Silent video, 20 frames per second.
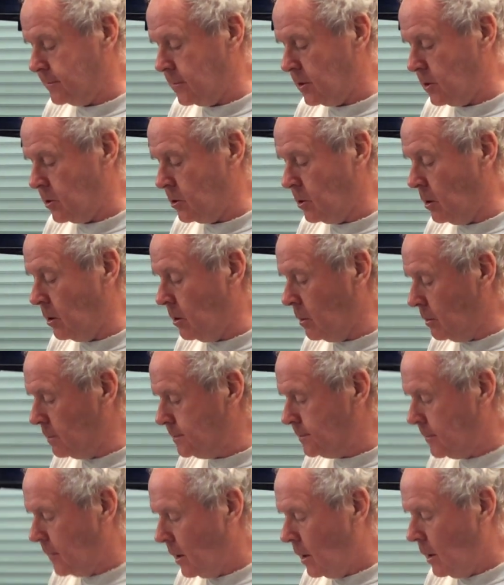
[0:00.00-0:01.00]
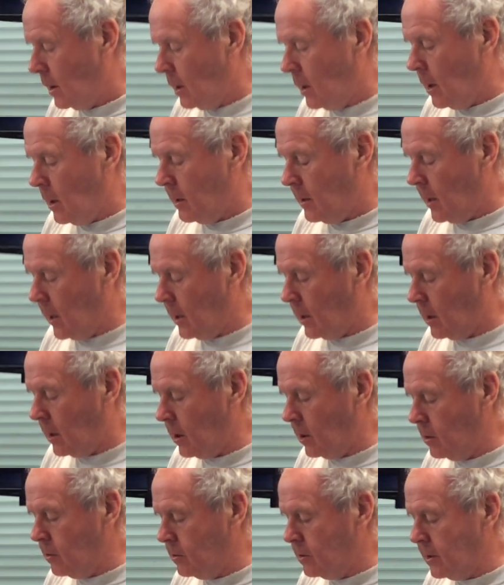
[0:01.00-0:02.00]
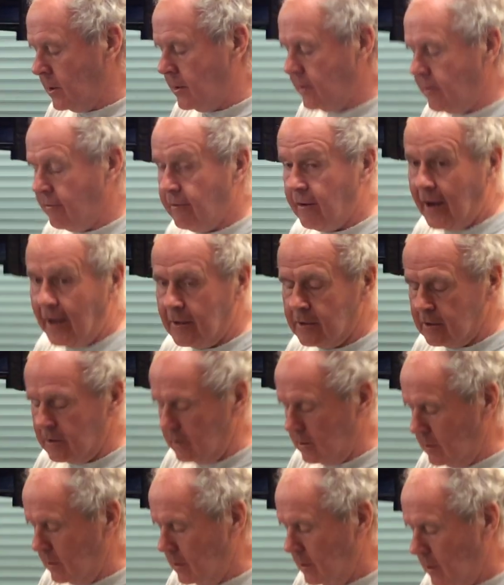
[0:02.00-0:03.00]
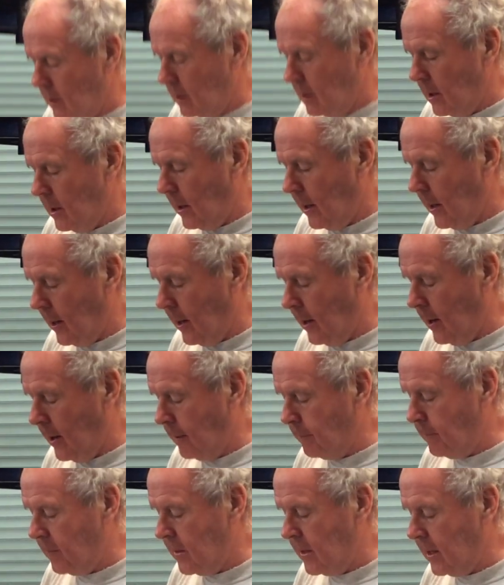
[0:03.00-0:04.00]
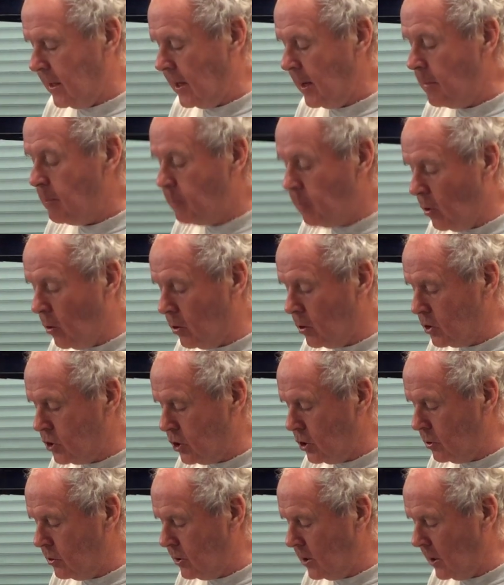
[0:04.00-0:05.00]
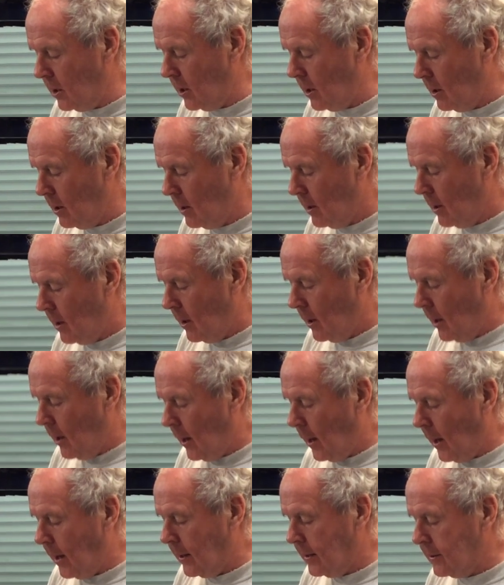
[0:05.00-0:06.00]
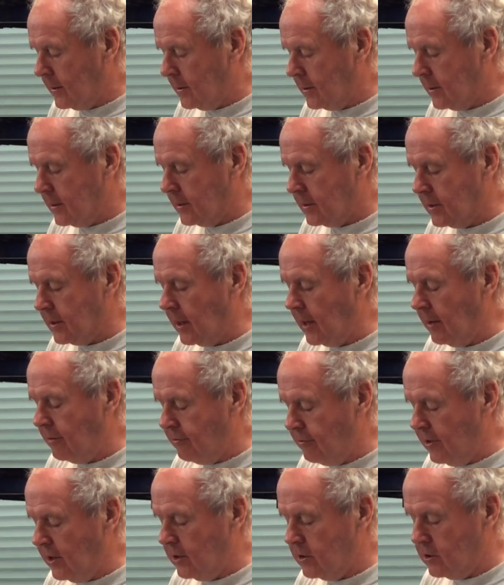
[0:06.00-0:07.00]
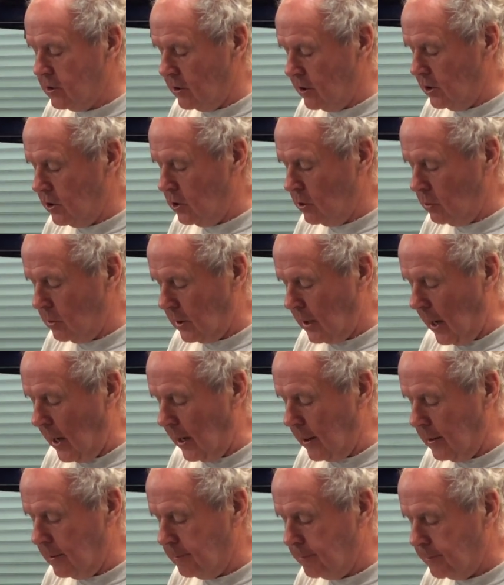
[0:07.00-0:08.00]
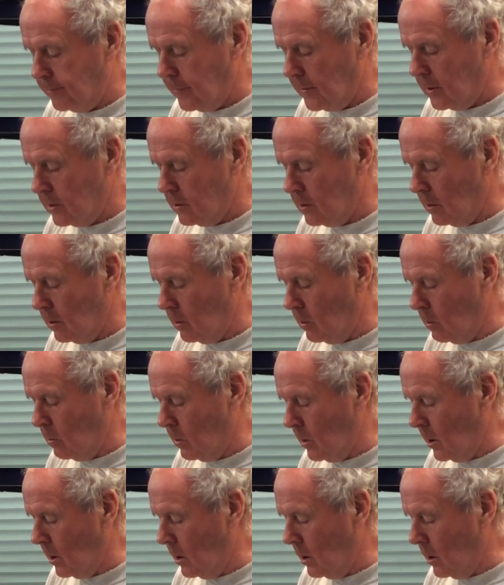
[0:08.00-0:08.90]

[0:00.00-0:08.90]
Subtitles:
So that included the VAT, the import duty, and delivery to the UK. So